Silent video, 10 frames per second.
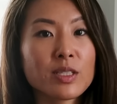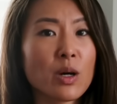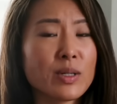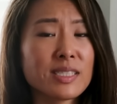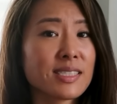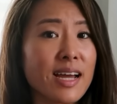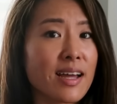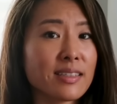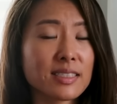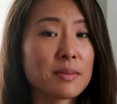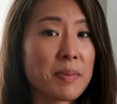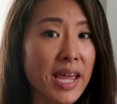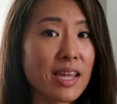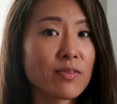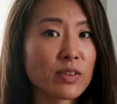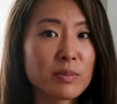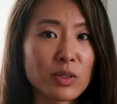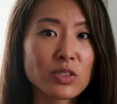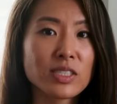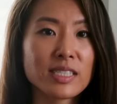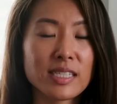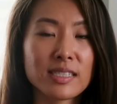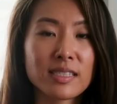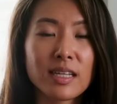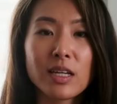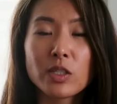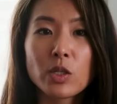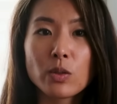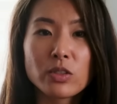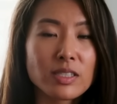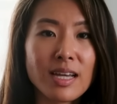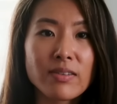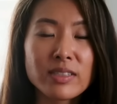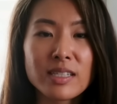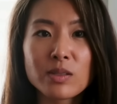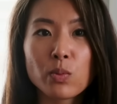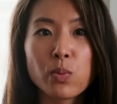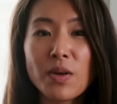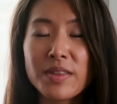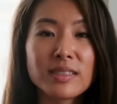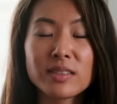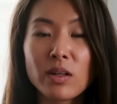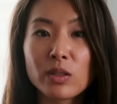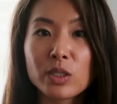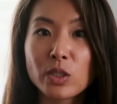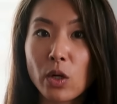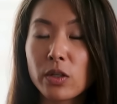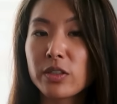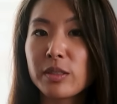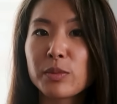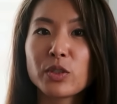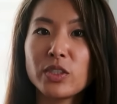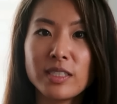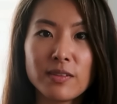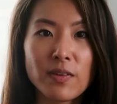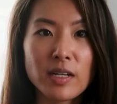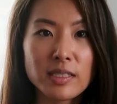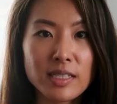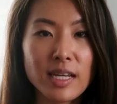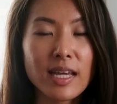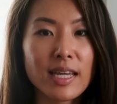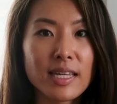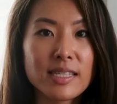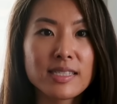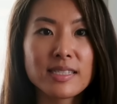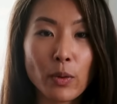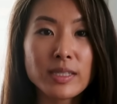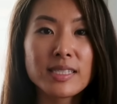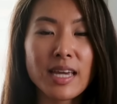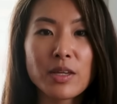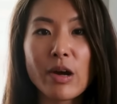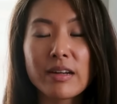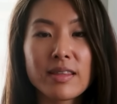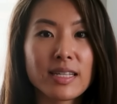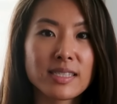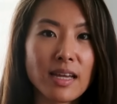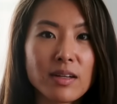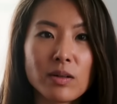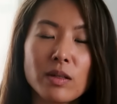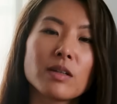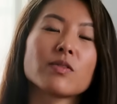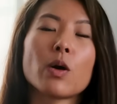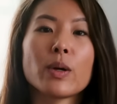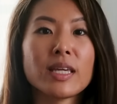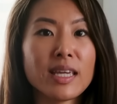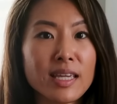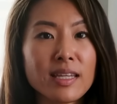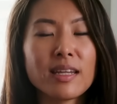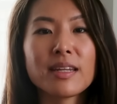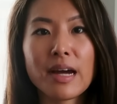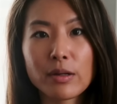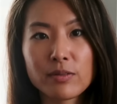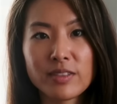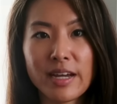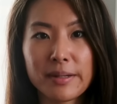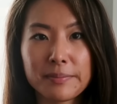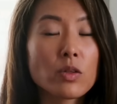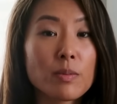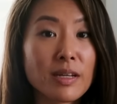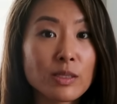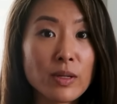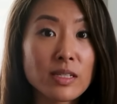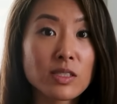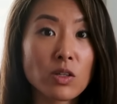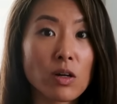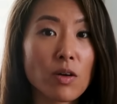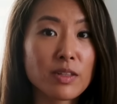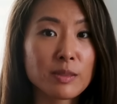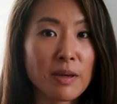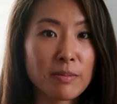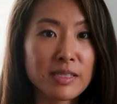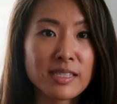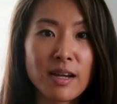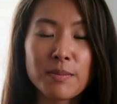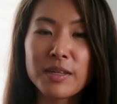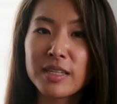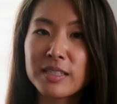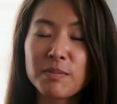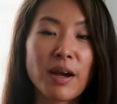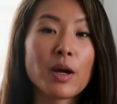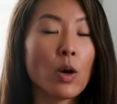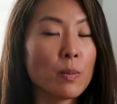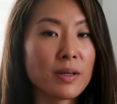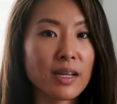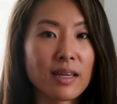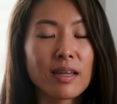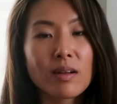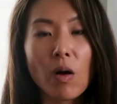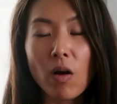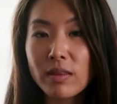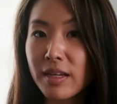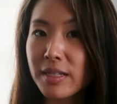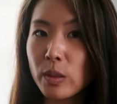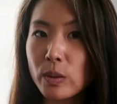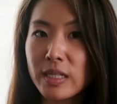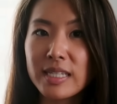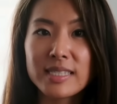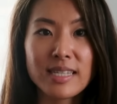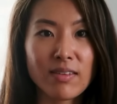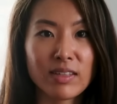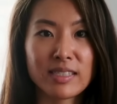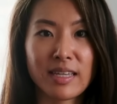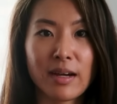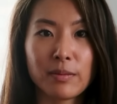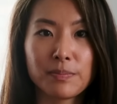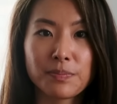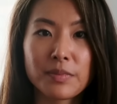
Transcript: to go into debt to pay for emergencies. So just having this $1,000 starter emergency fund is going to get you out of that cycle of going in and out of debt. So the best way to start on this baby step is by opening an online-only savings account,